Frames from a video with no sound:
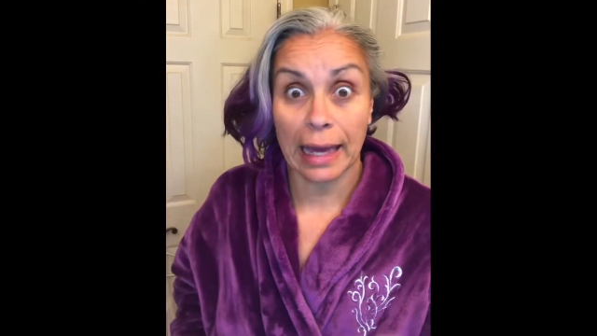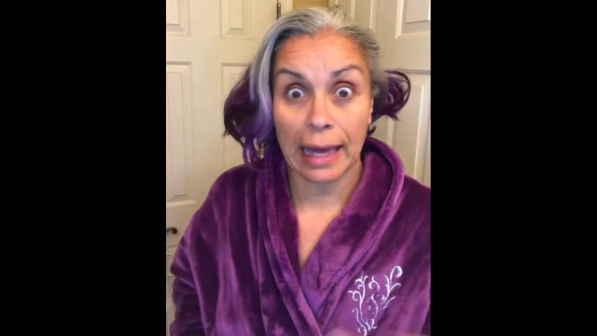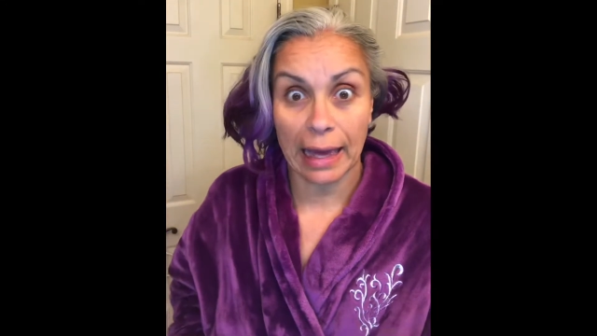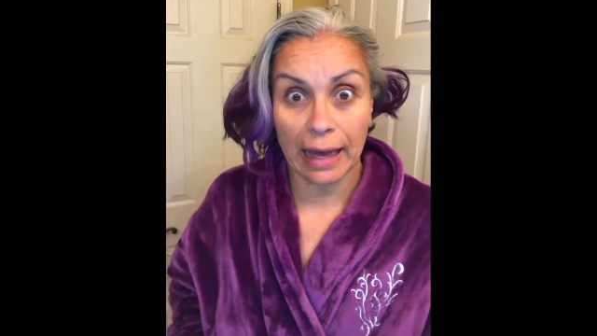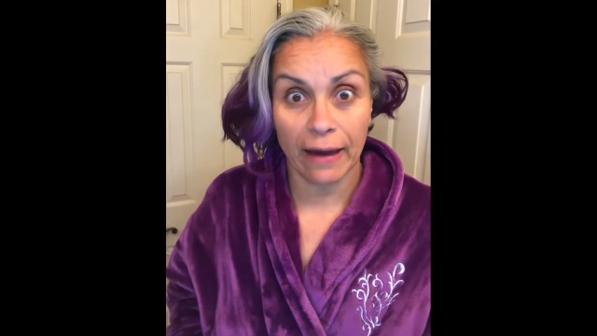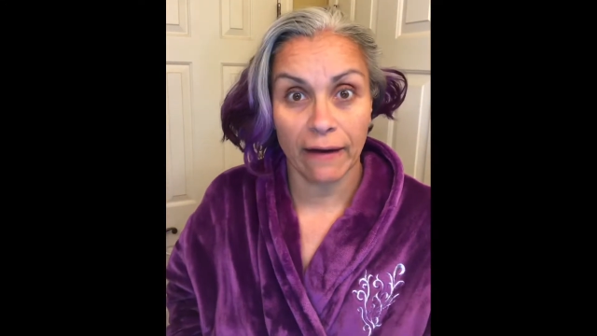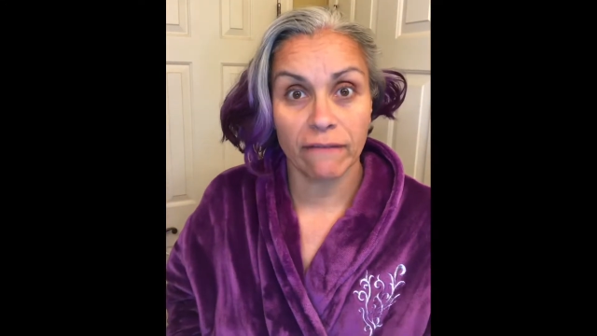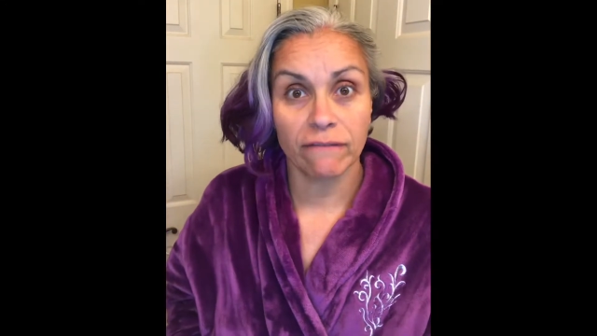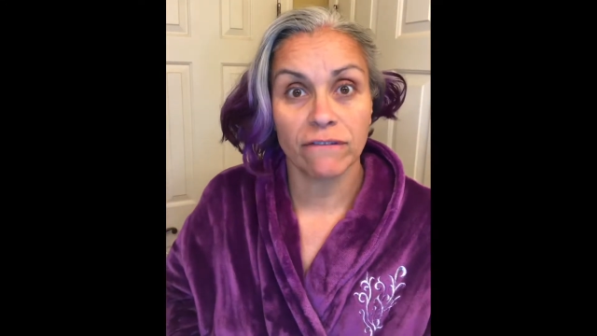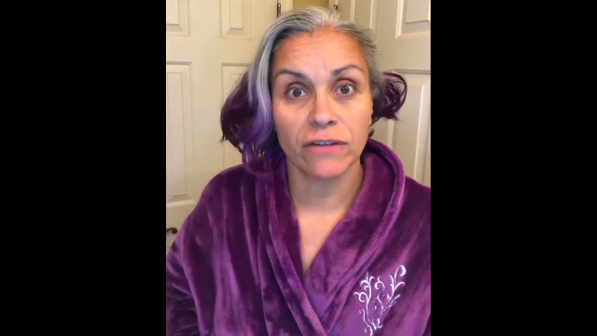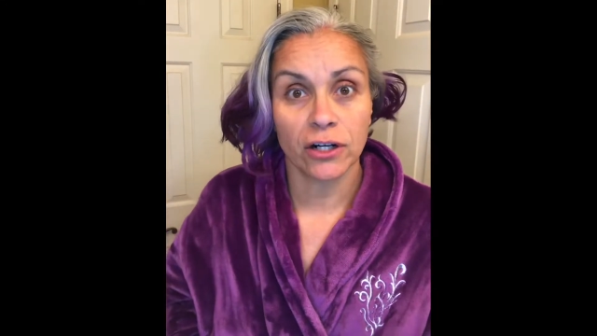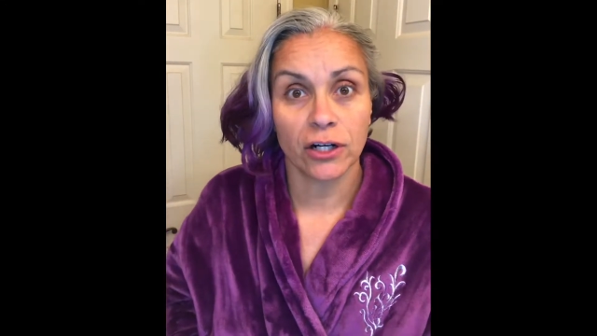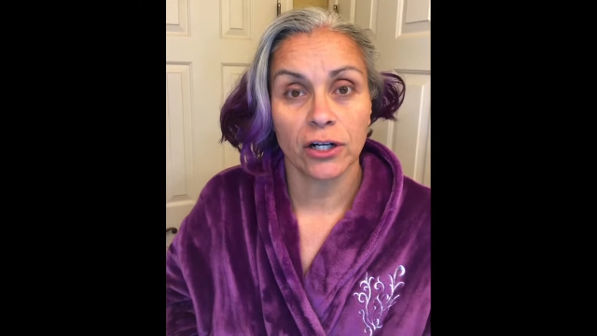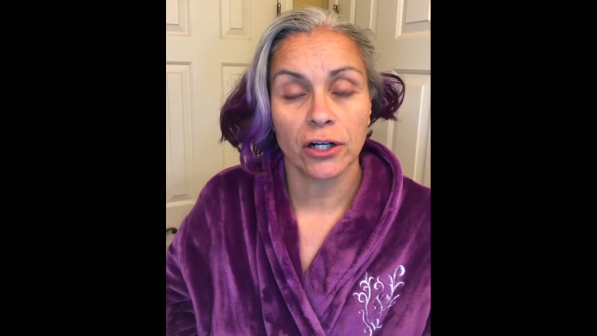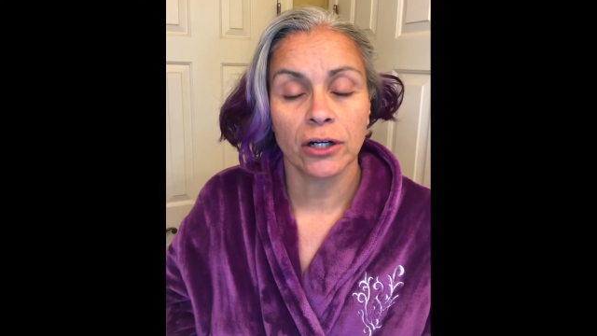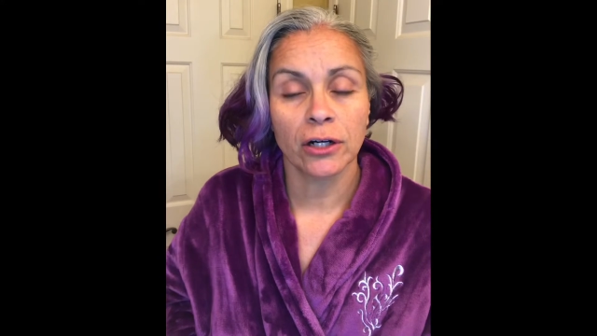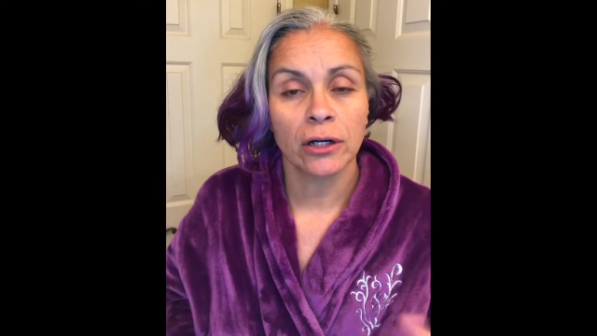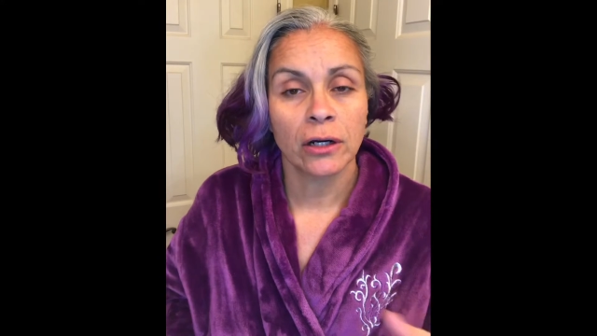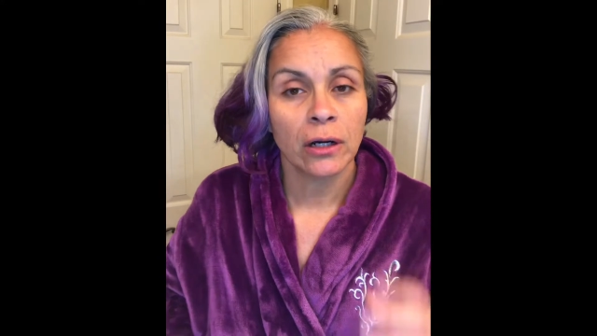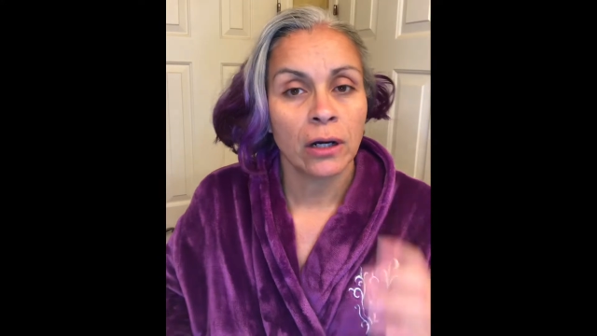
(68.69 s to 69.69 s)

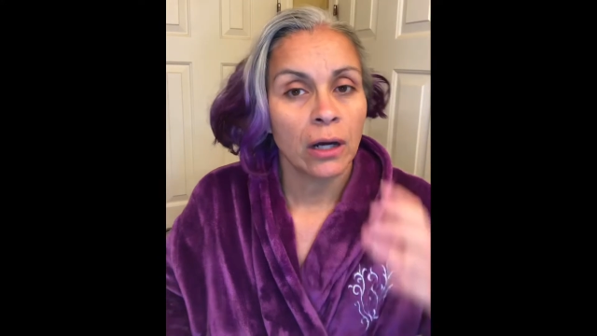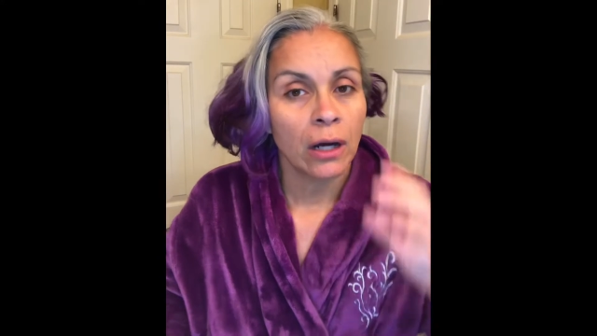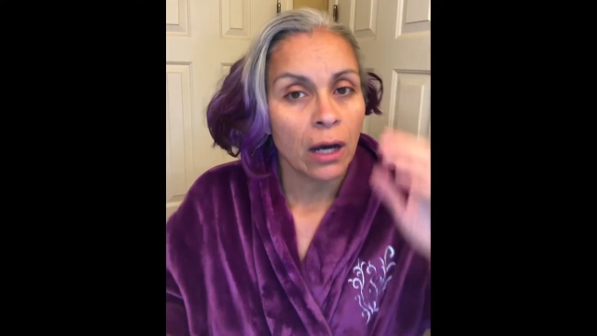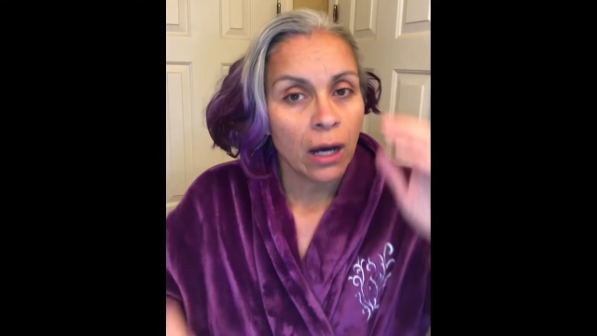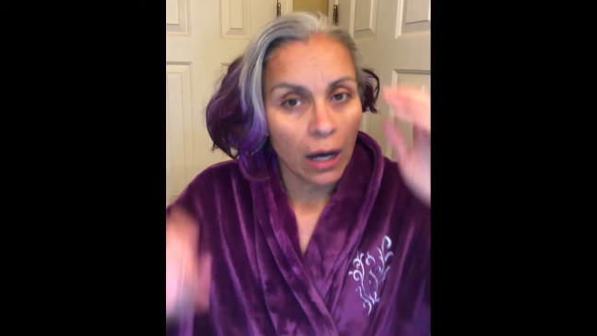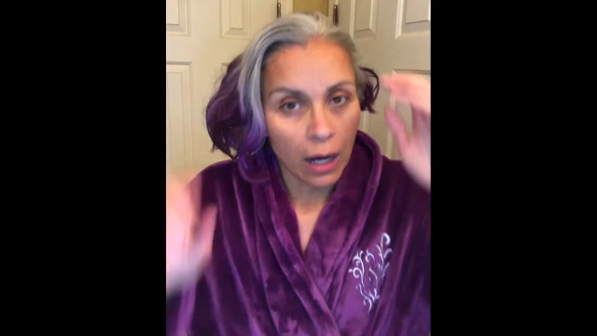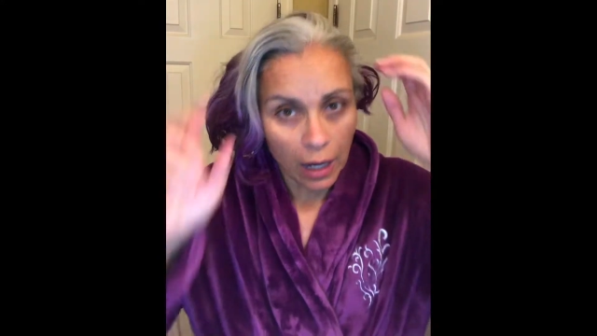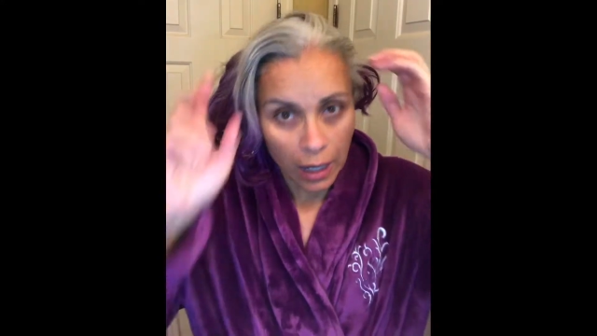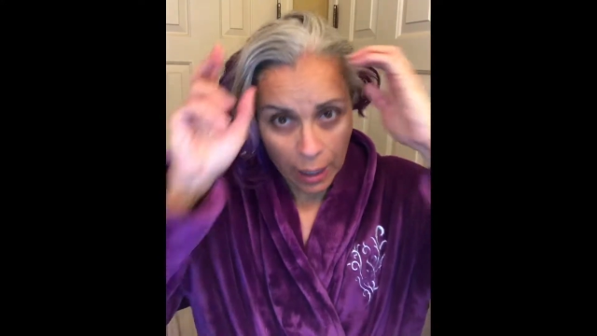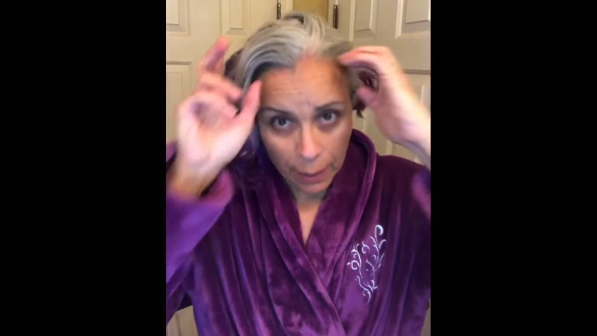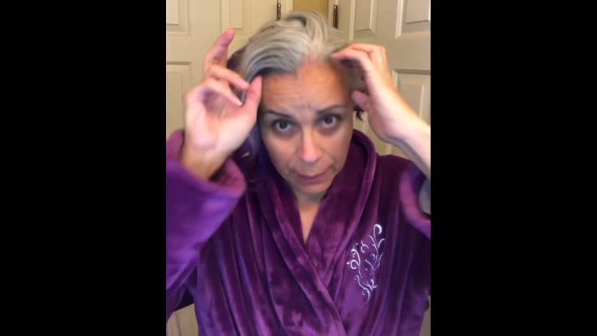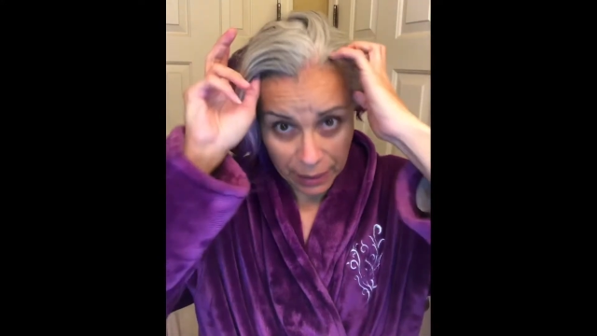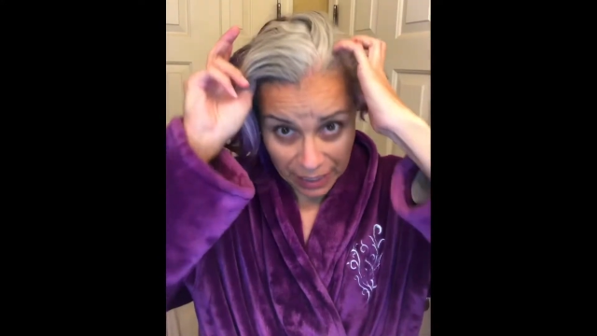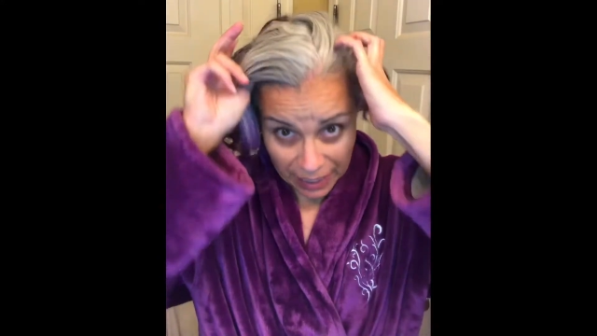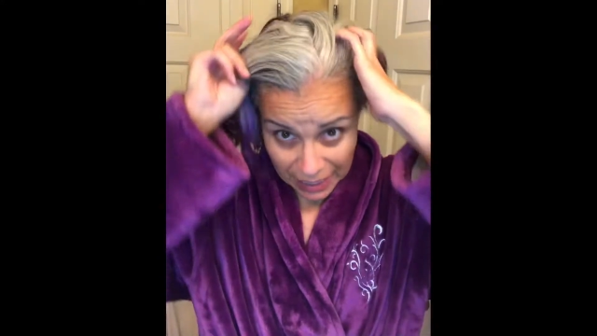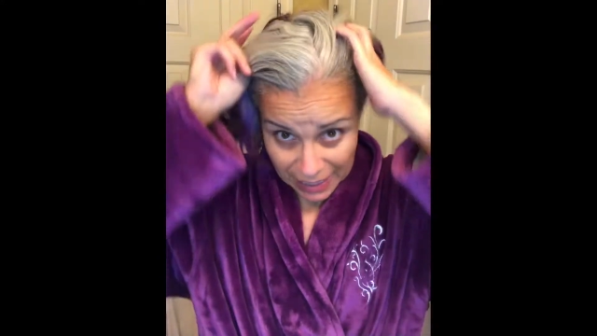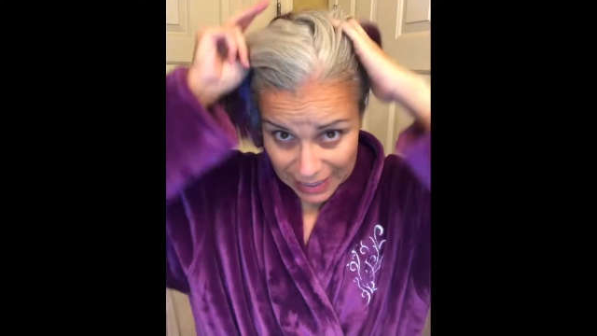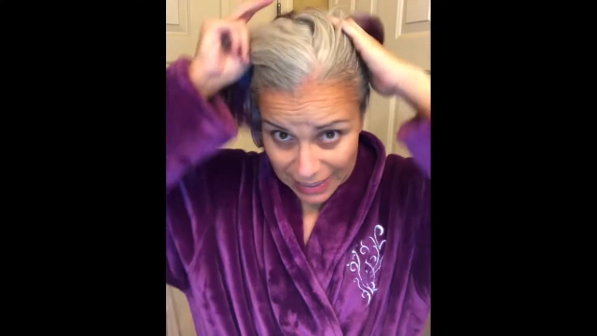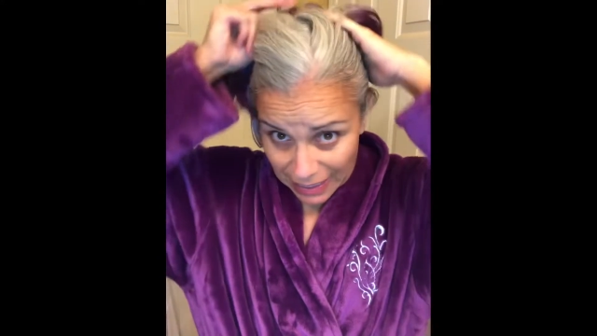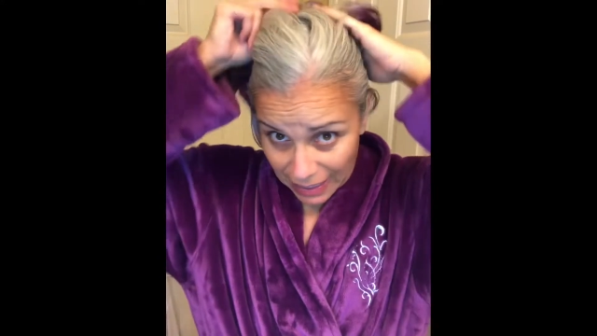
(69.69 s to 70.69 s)
ever, um, but I
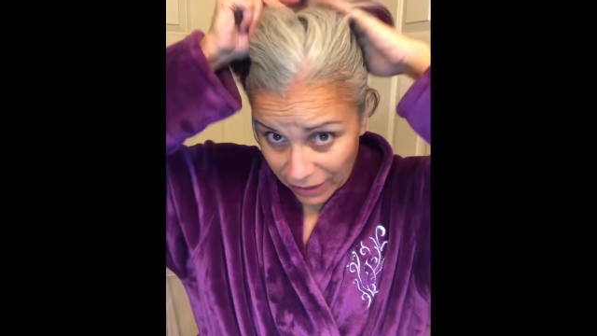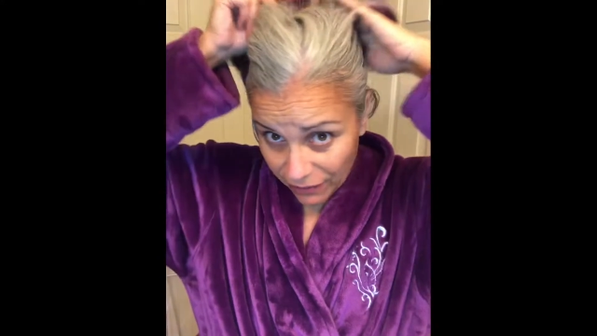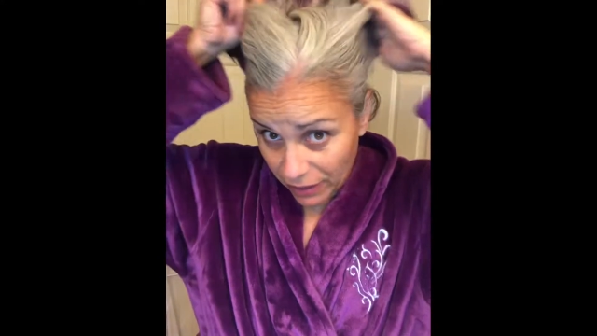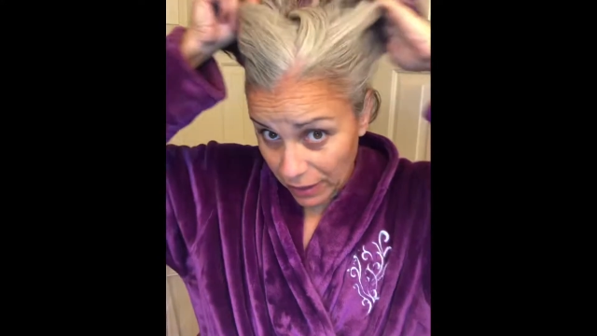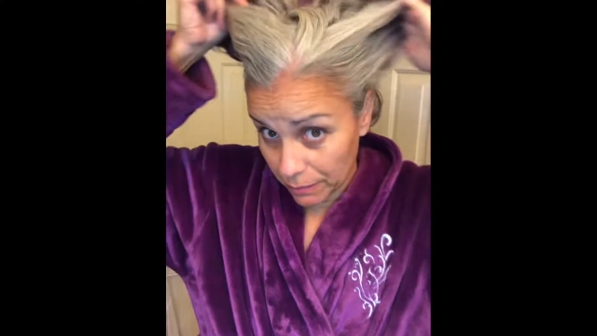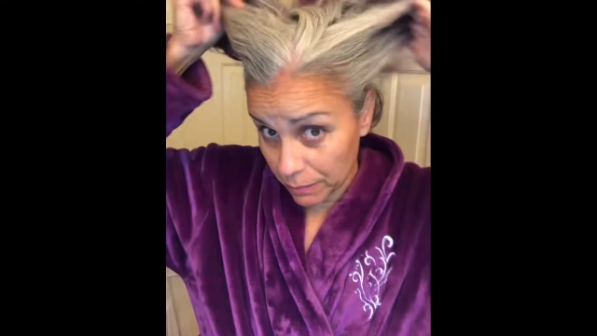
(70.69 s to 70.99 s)
got sick of it.